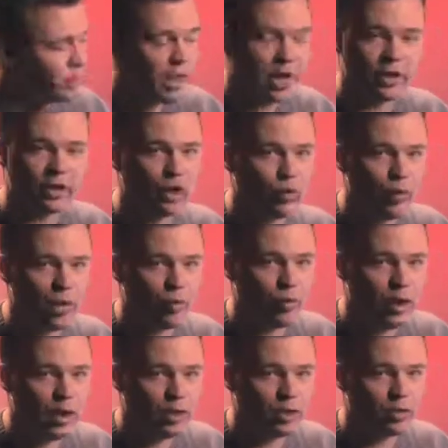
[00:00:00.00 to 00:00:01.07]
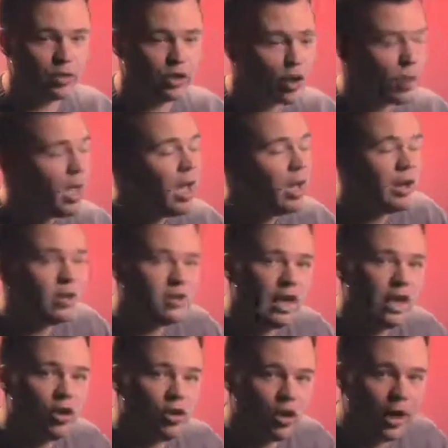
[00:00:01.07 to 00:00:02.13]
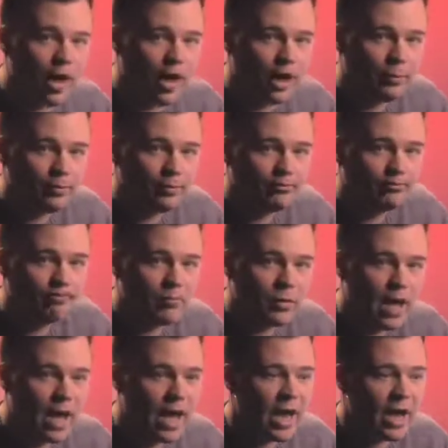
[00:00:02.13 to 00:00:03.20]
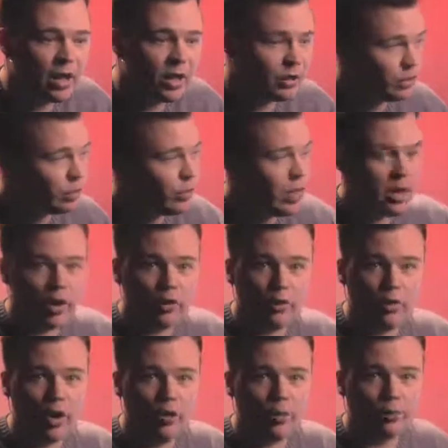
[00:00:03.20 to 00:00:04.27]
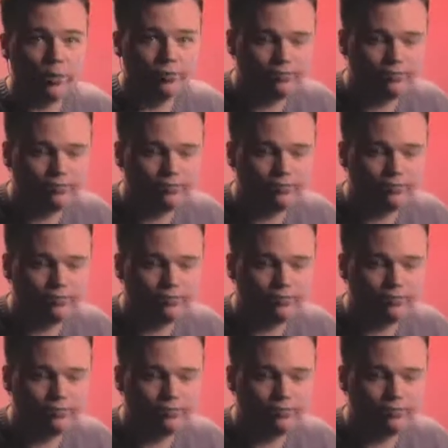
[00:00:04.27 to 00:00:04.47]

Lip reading: It's a great product. So let's take a look at it, and let's do that on the road.